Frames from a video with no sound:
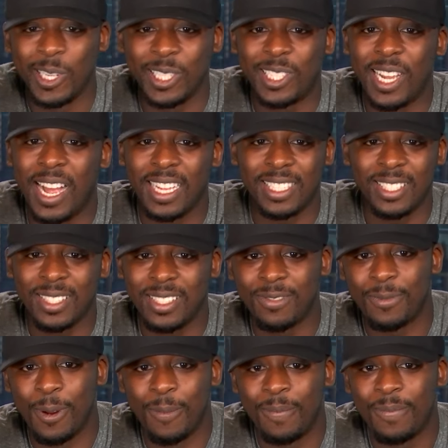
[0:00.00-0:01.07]
shots
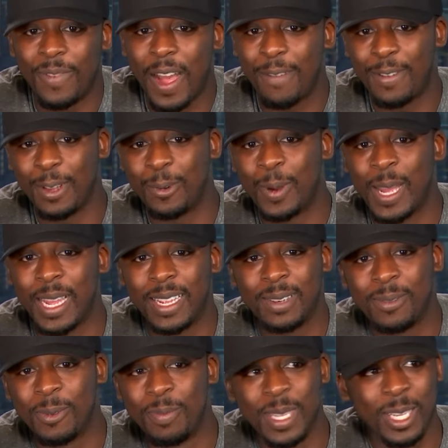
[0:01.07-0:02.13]
from 5 feet away
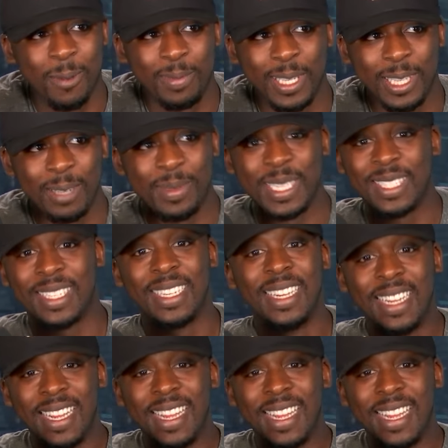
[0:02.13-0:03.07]
and completely. And